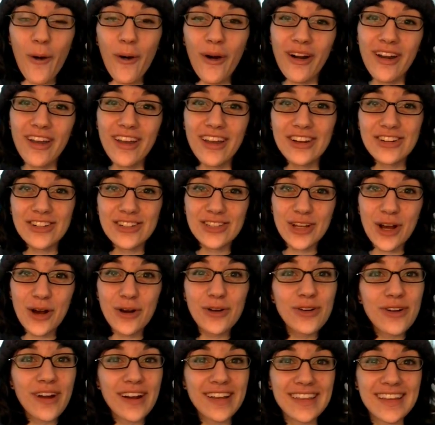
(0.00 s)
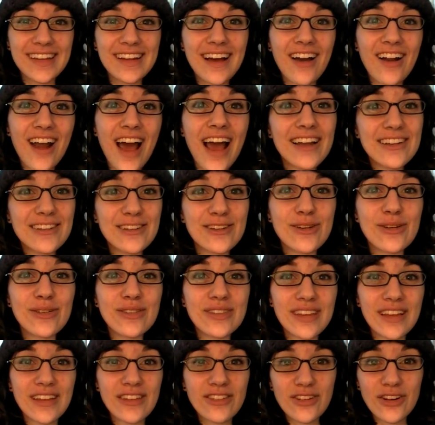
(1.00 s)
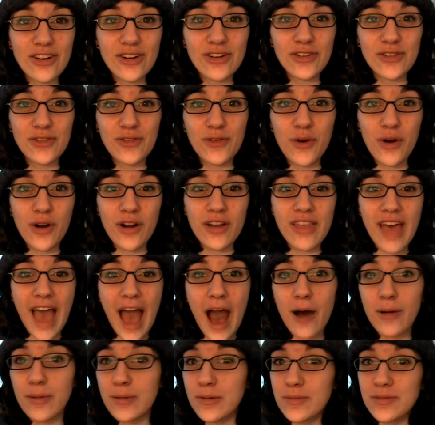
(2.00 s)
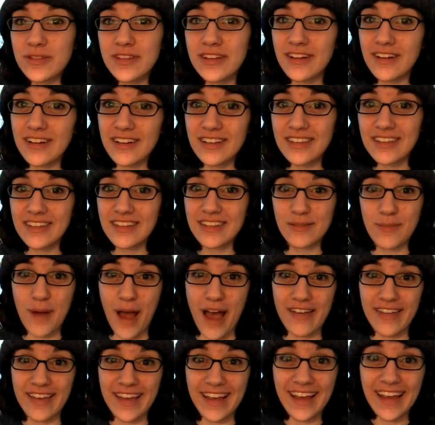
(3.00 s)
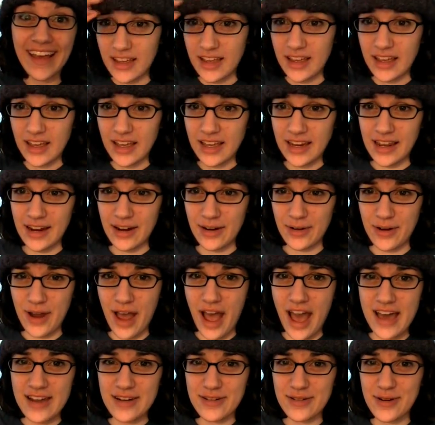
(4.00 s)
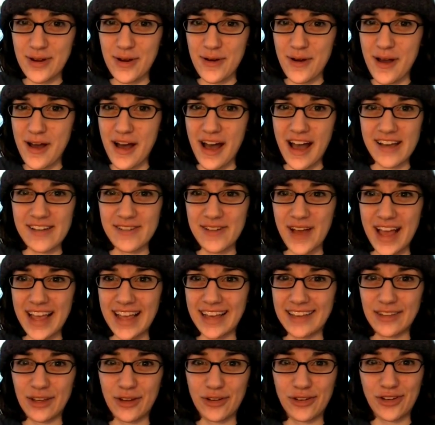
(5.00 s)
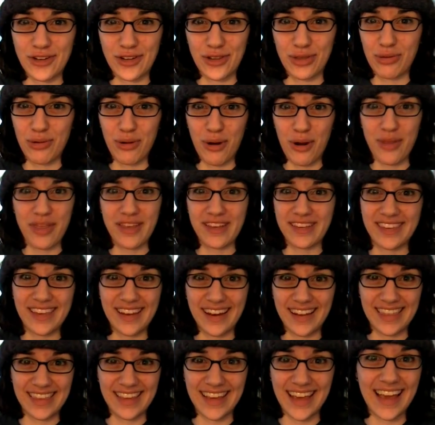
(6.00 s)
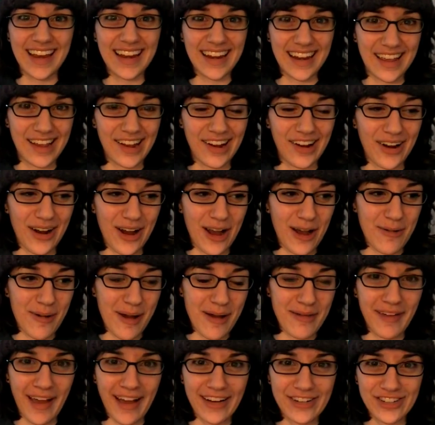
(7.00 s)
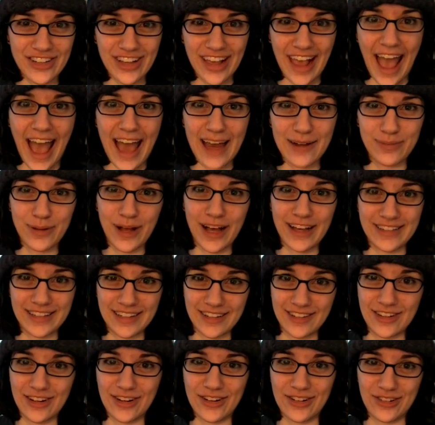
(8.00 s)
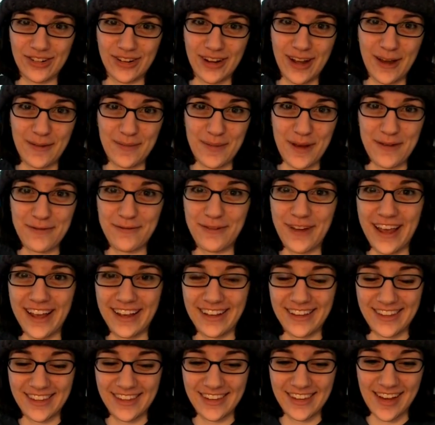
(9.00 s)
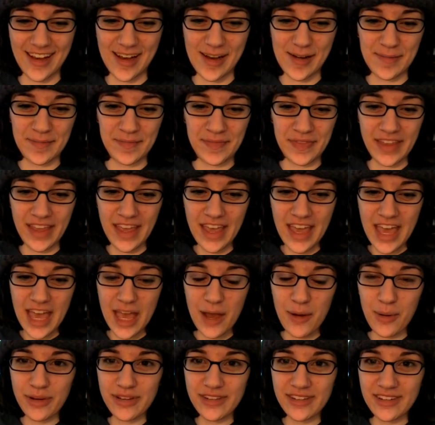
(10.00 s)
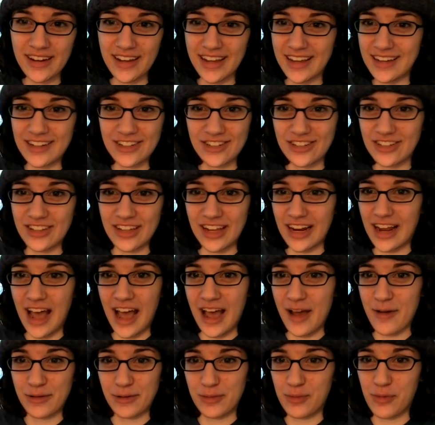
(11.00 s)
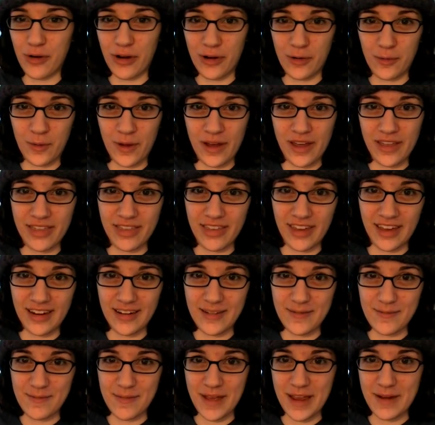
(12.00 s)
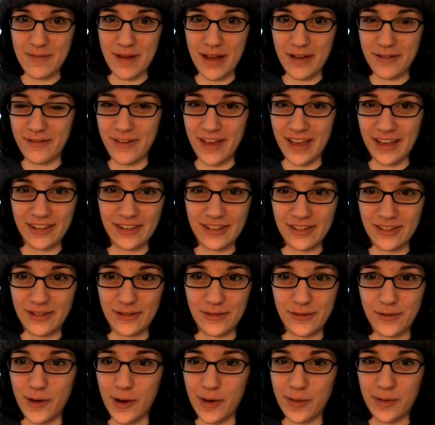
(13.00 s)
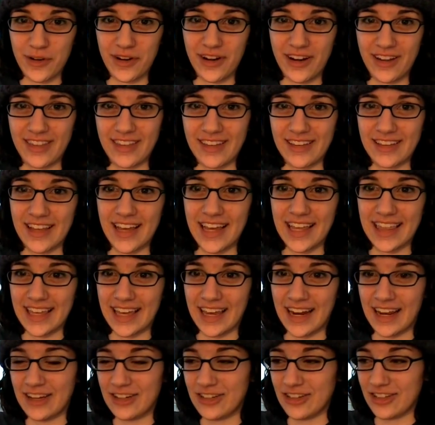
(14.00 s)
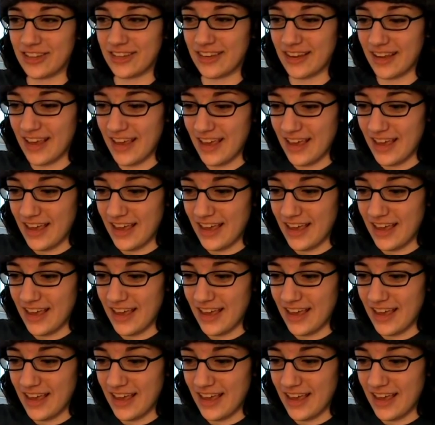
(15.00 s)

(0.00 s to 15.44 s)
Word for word: or you can just go directly on iTunes and search for the album Siriusly Smiling. And I don't, I don't know, I, I guess I'll just throw this in at the end here. Um, I've actually had plastic surgery on my face. Um, it wasn't a condition that I was born with that made my face deformed or anything like that. I just,